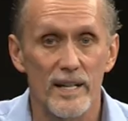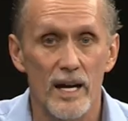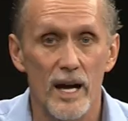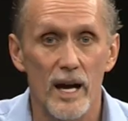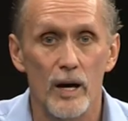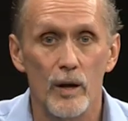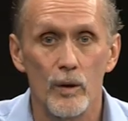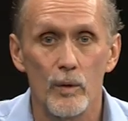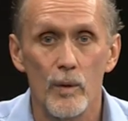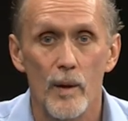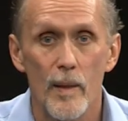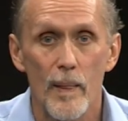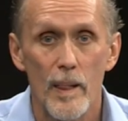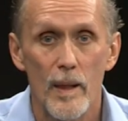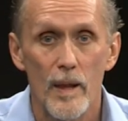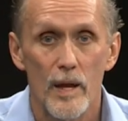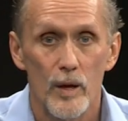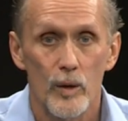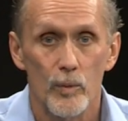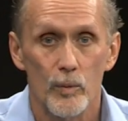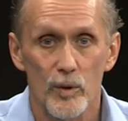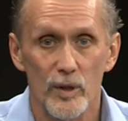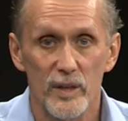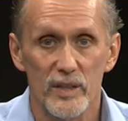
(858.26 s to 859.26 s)
now,
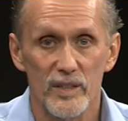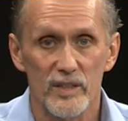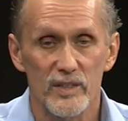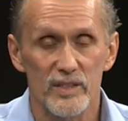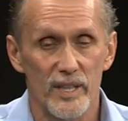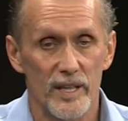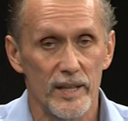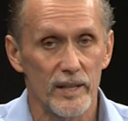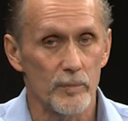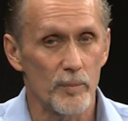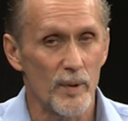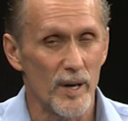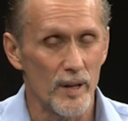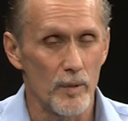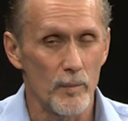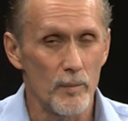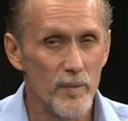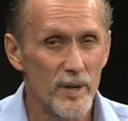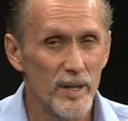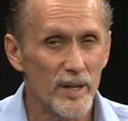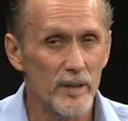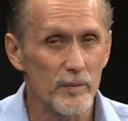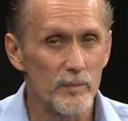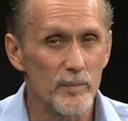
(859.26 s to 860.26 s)
we're going to take about a
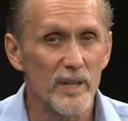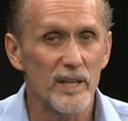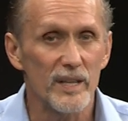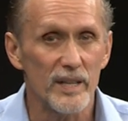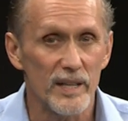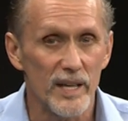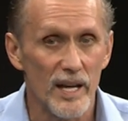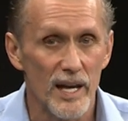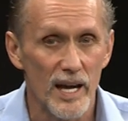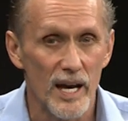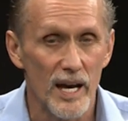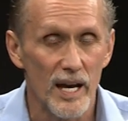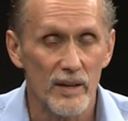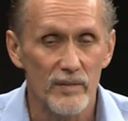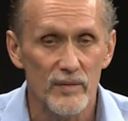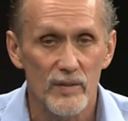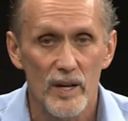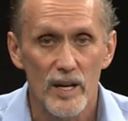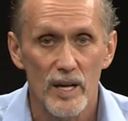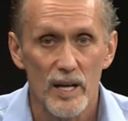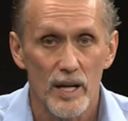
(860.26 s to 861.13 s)
minute, minute and a half,